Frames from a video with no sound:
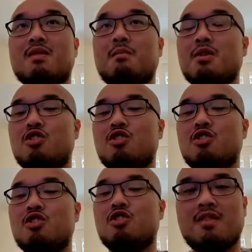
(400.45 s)
the
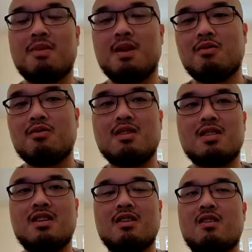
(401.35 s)
majority of the people you
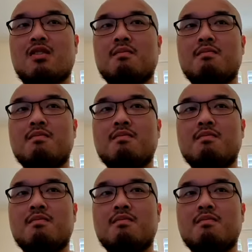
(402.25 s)
see aren't